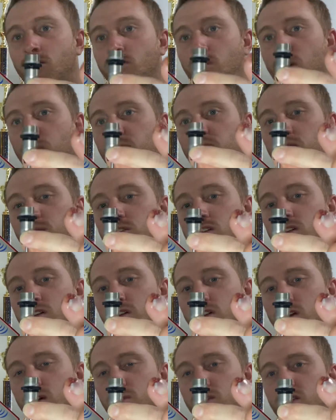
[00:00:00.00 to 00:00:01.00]
pump it up just
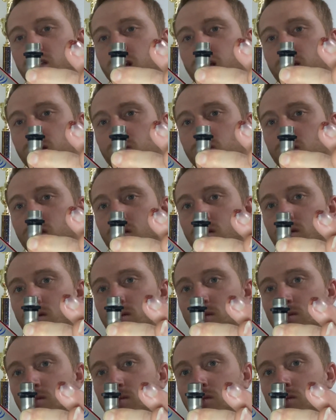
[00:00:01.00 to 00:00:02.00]
a couple times
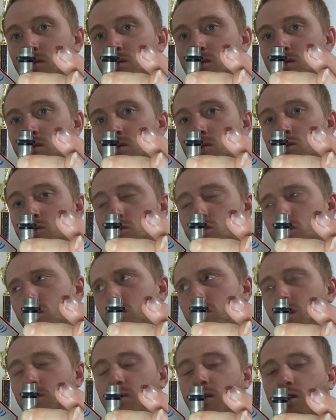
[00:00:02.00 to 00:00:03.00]
or
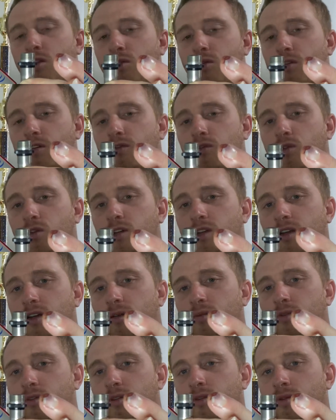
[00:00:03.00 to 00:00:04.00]
maybe 3 or 4
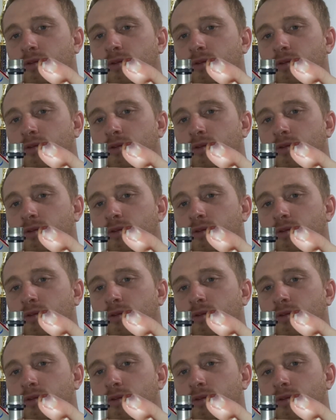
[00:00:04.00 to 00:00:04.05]
times